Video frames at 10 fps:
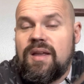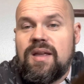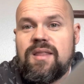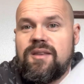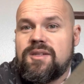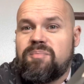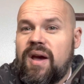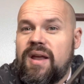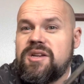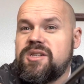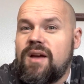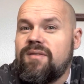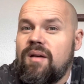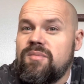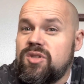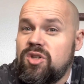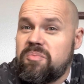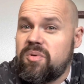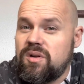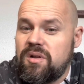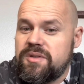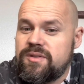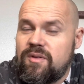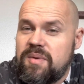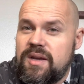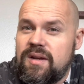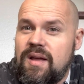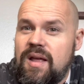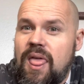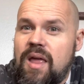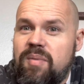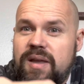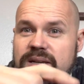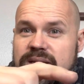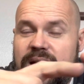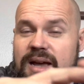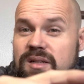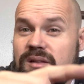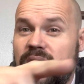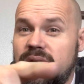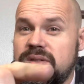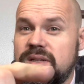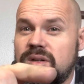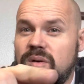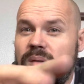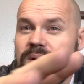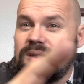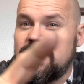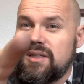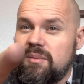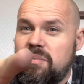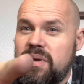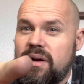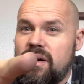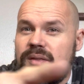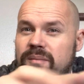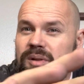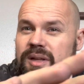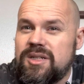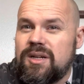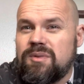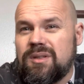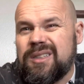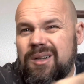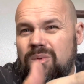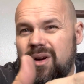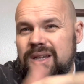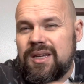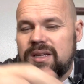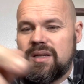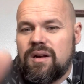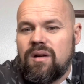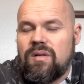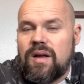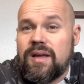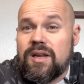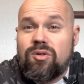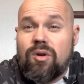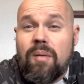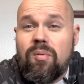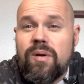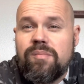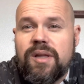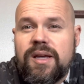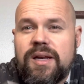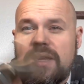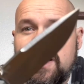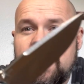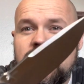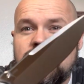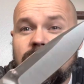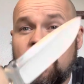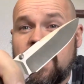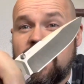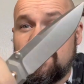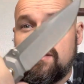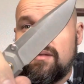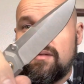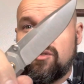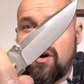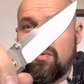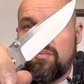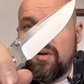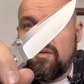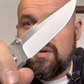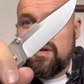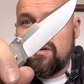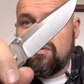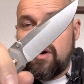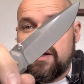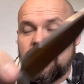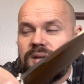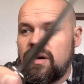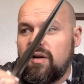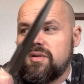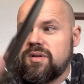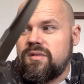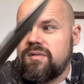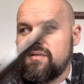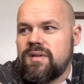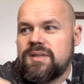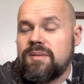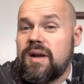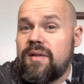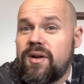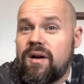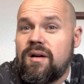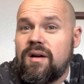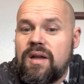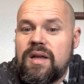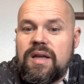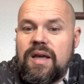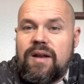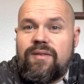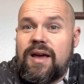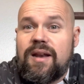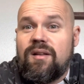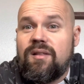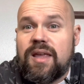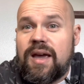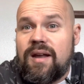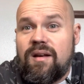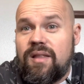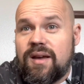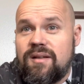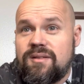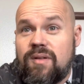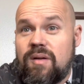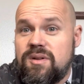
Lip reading: The Spidey Chef comes super close for me because it has a lot of those things going on, but it's a little bit bigger and the blade shape's a little wonky. I like a drop point blade. So again, drop point blade would be great. So someone out there, and if I had all the CAD and all that kind of stuff, I would just